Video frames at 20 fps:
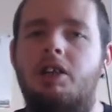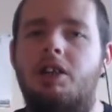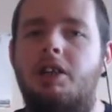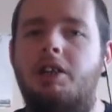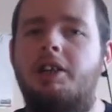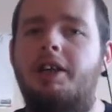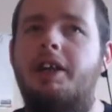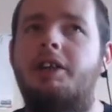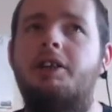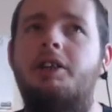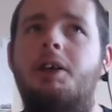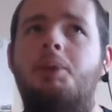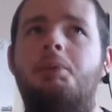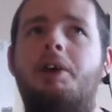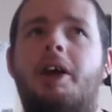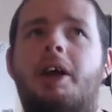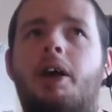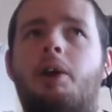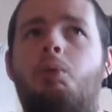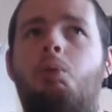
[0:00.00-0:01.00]
and next up I
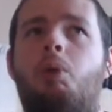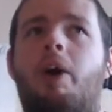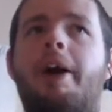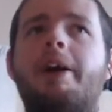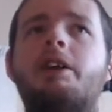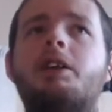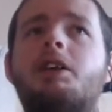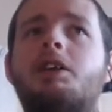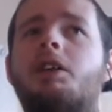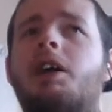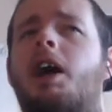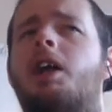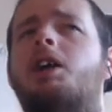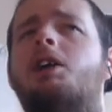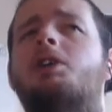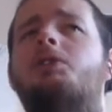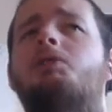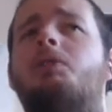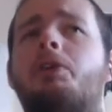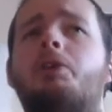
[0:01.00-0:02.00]
got Why
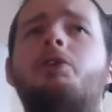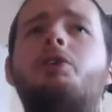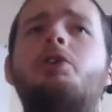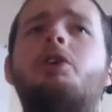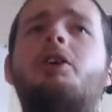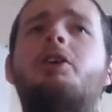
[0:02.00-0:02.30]
Sonic's Future